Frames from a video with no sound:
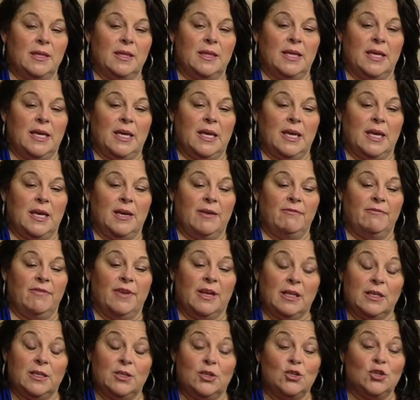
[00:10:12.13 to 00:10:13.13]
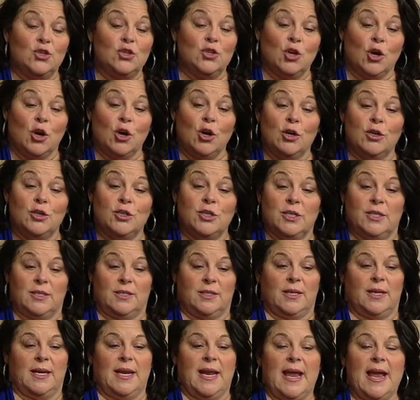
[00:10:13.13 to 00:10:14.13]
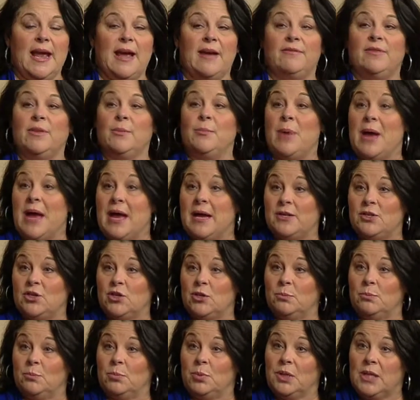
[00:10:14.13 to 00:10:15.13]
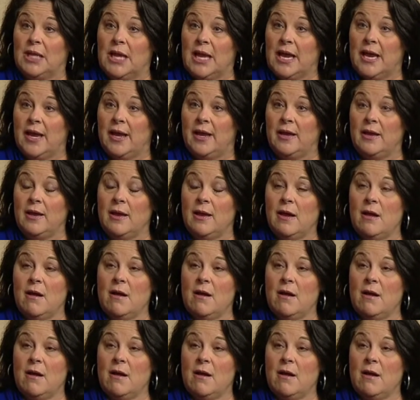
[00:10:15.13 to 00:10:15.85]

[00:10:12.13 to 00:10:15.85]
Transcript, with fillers: the Village Church is going to have the Passion play,